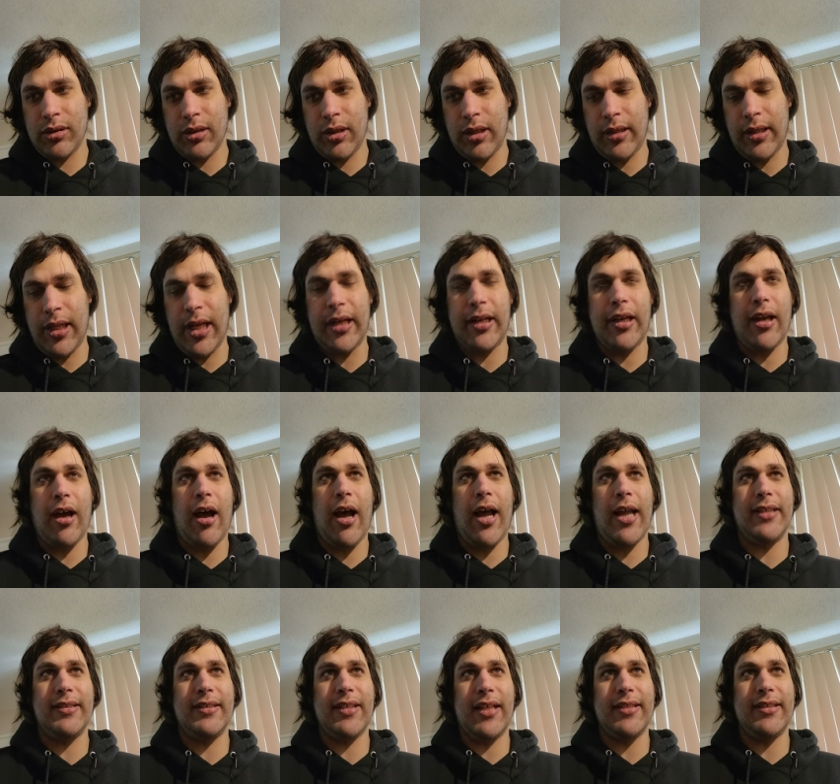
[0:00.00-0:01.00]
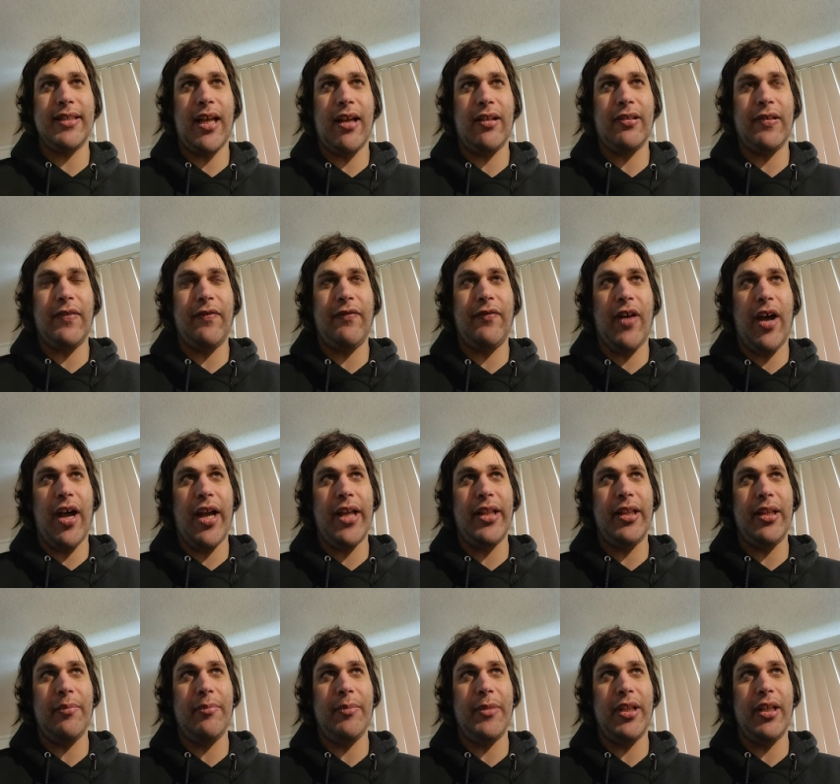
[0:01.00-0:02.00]
And then Kai sets out to
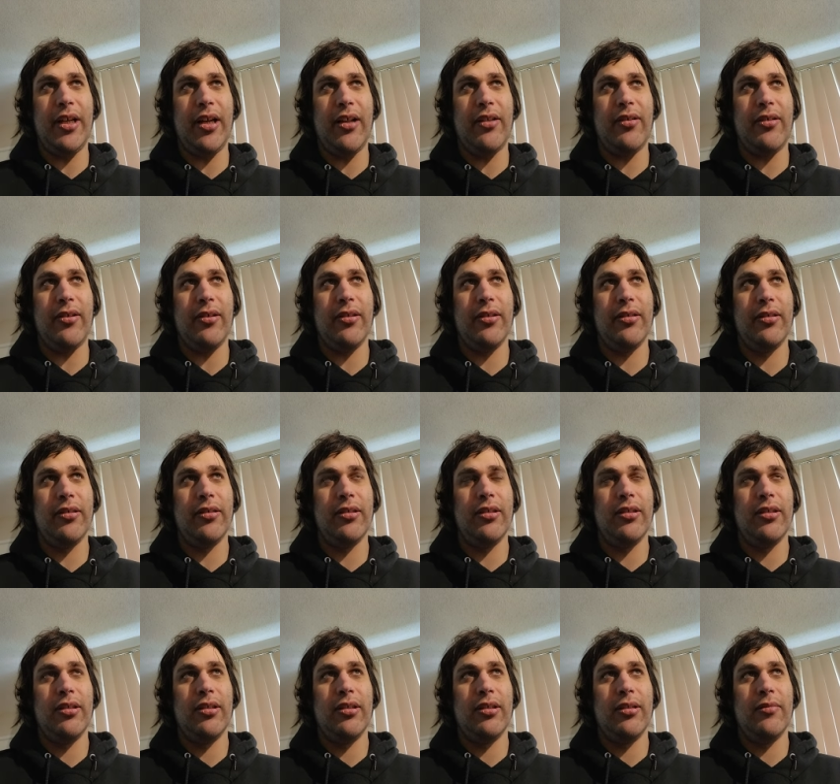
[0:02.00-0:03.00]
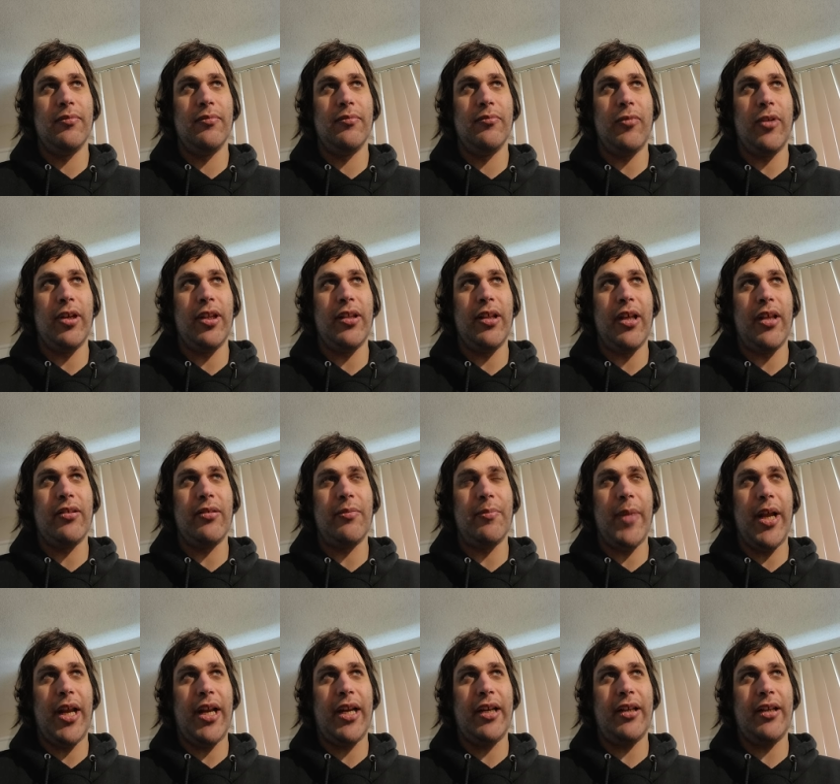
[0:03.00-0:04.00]
find them, the other one of the other
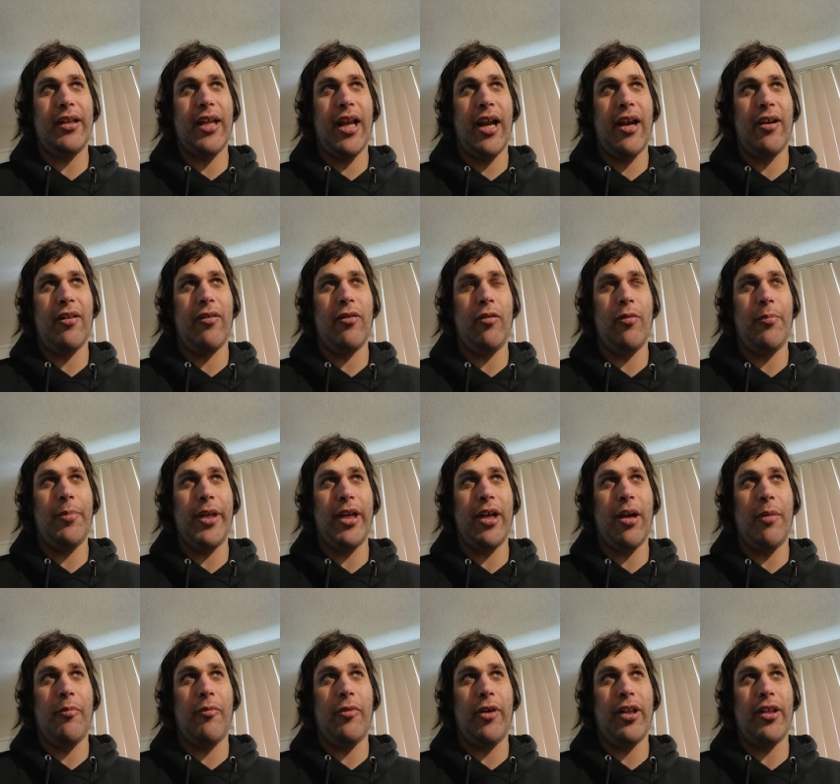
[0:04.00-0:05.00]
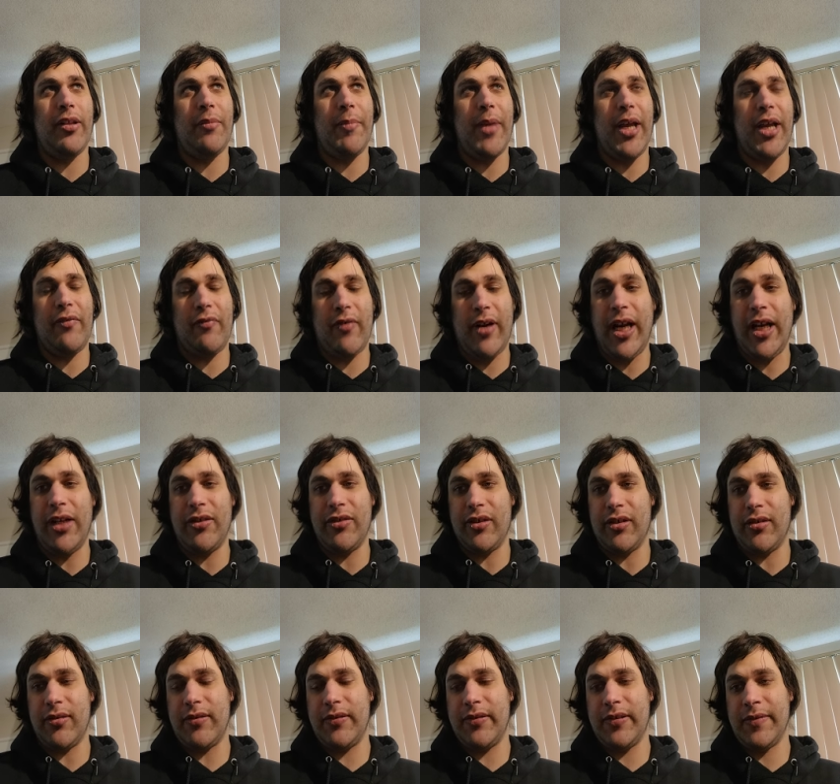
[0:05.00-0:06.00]
main character who will become one of the main
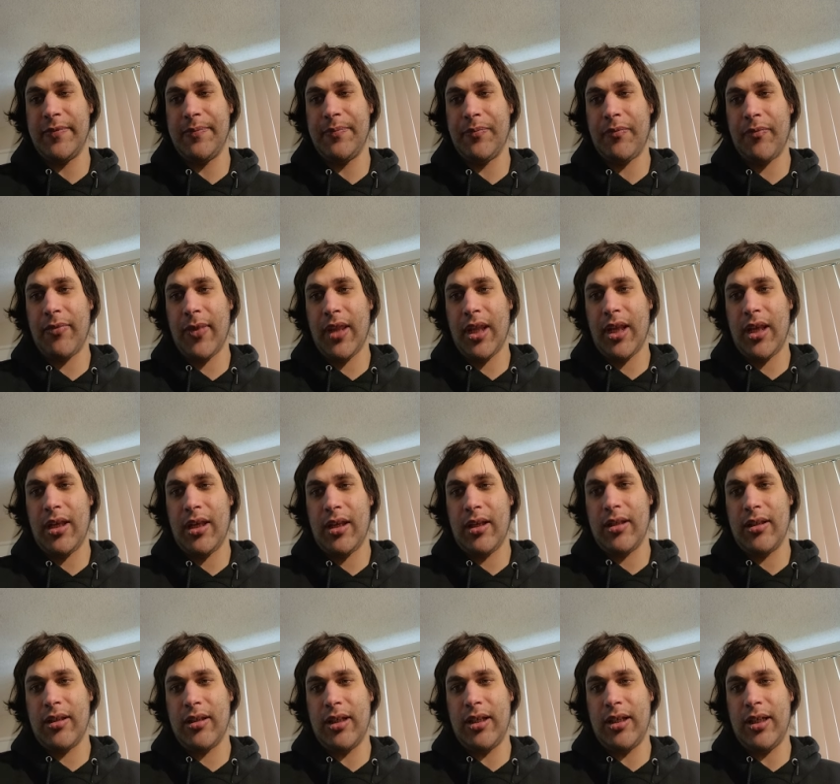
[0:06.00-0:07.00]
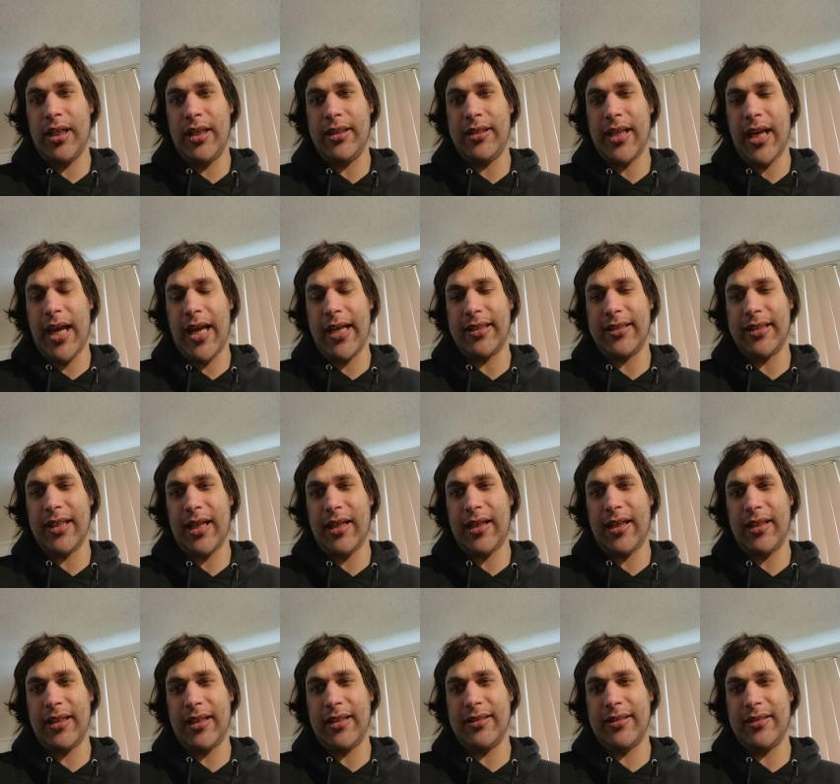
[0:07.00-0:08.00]
rangers. He takes a
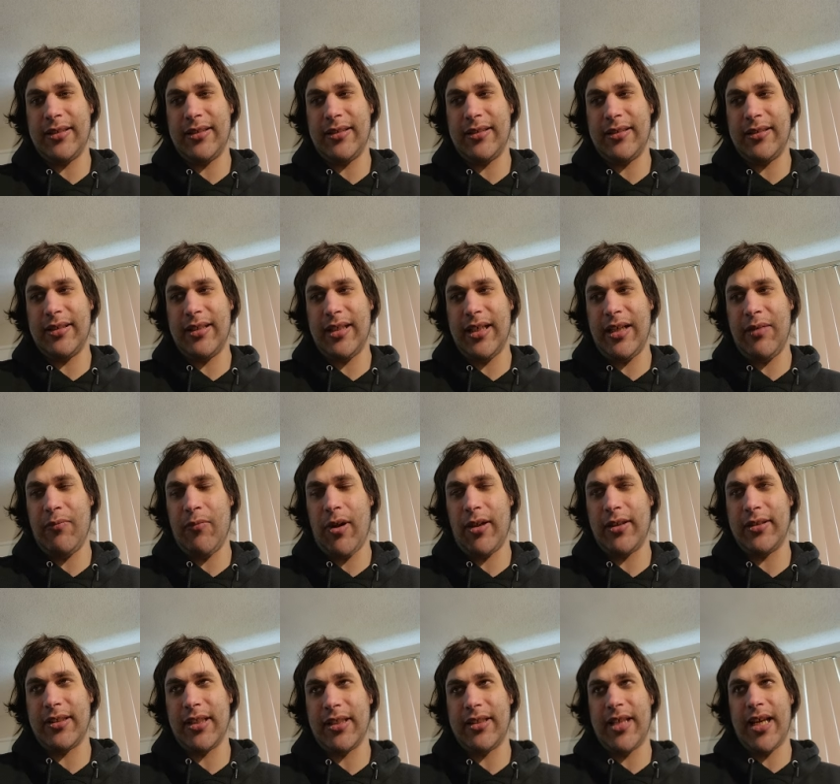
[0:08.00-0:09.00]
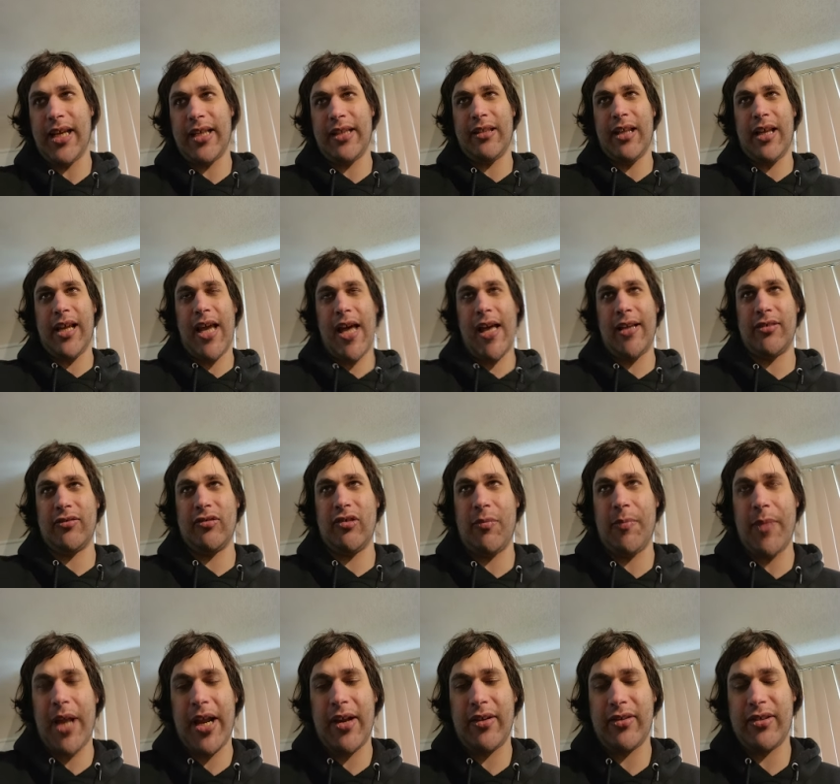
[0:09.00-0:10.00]
uh, he's he wants to take the Astro
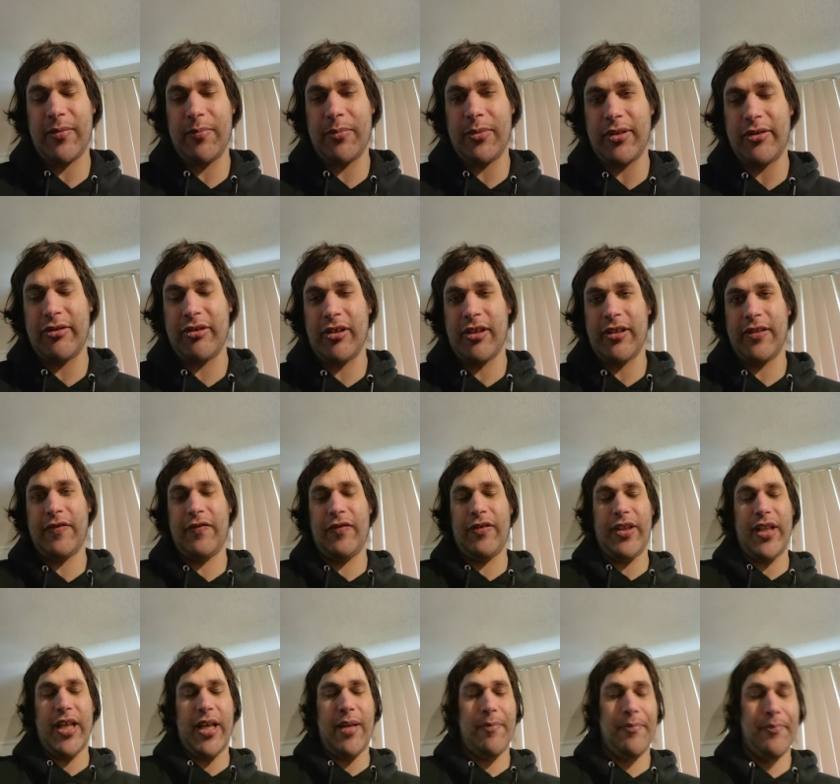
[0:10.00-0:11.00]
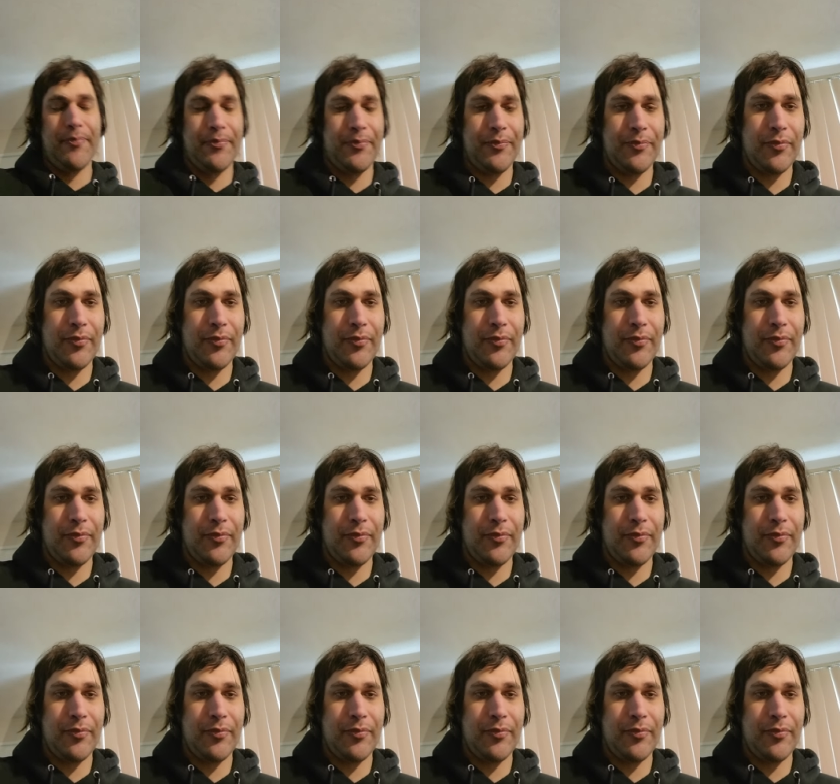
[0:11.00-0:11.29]
Megaship to search for them.